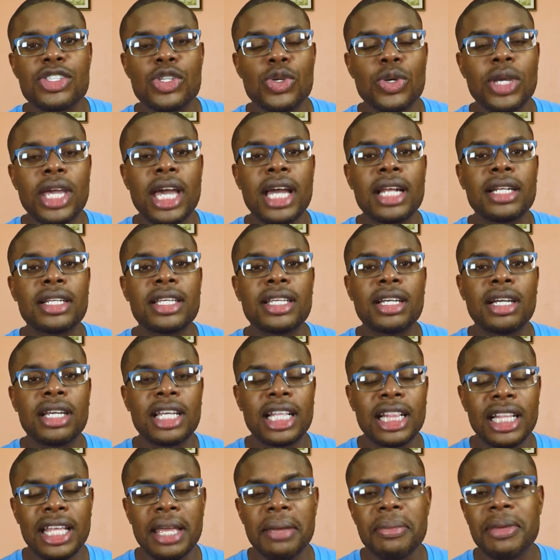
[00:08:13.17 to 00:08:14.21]
You can
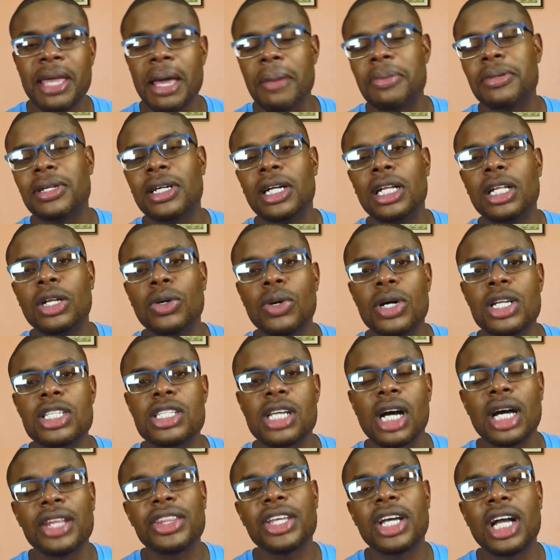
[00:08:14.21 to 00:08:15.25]
claim capital allowance
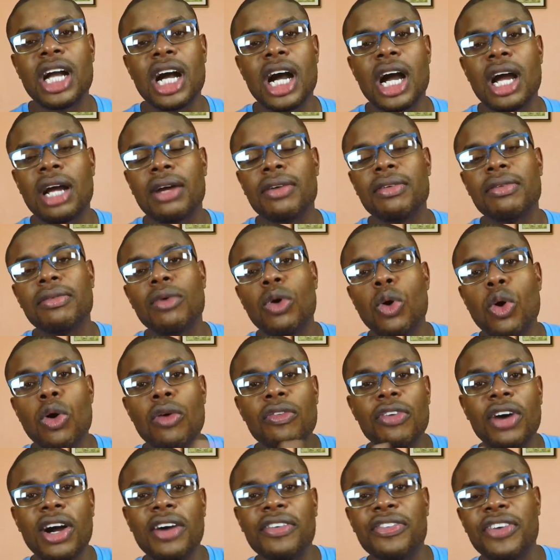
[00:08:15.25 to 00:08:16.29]
on the car
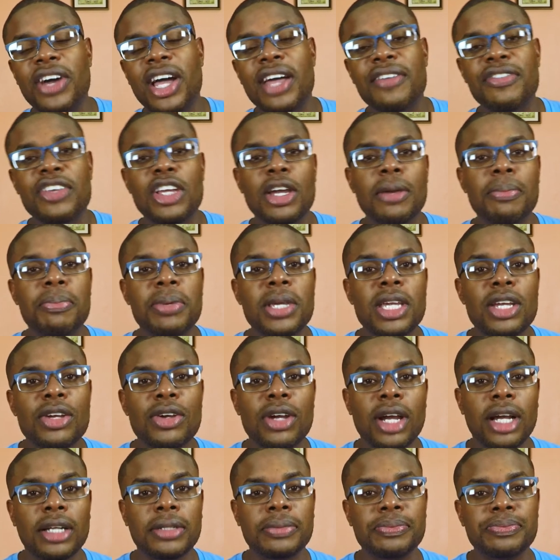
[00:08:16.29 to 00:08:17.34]
over a 5-year
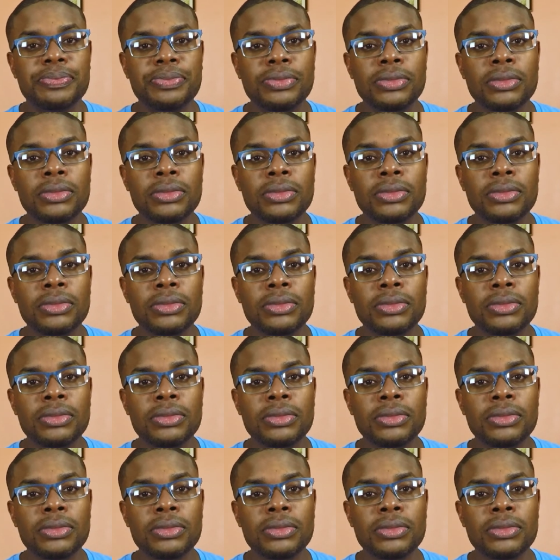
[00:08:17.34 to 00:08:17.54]
period.